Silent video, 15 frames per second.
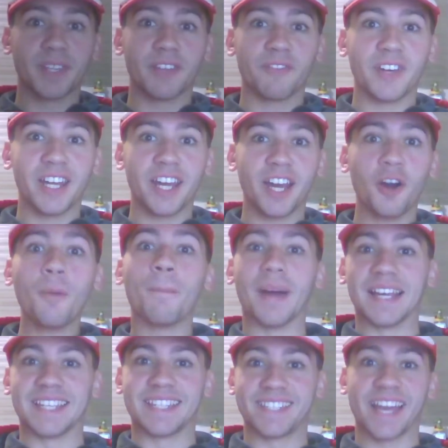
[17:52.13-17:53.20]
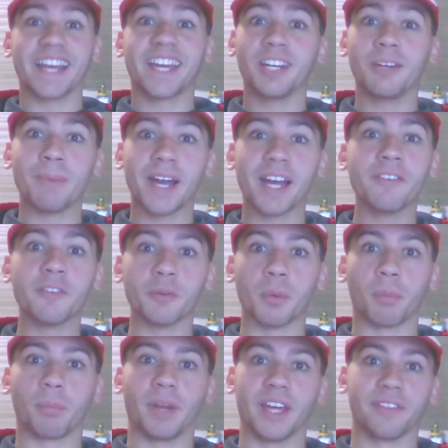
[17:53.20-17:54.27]
in the video, my second Omega
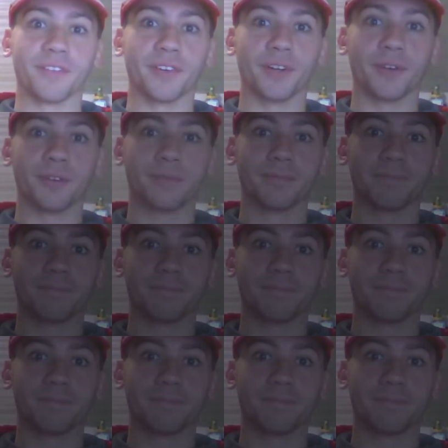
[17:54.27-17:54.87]
Ruby playthrough.